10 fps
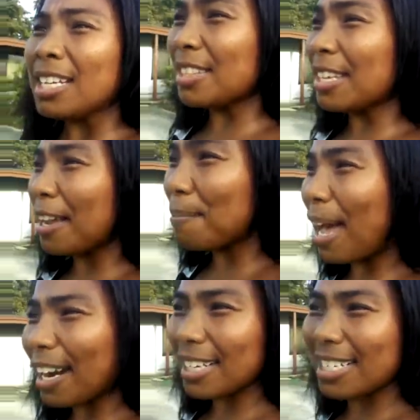the thing
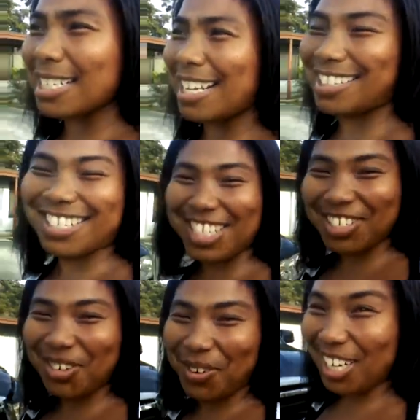about it is that there's this
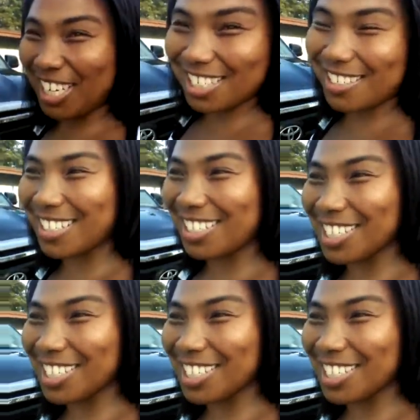girl walking down the street and